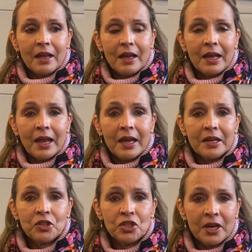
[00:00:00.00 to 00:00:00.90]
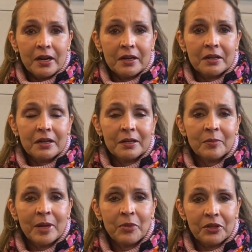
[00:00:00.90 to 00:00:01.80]
And I shared
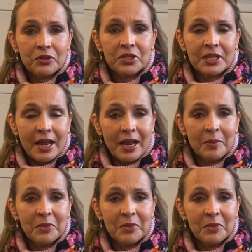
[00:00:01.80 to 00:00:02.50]
my brother's name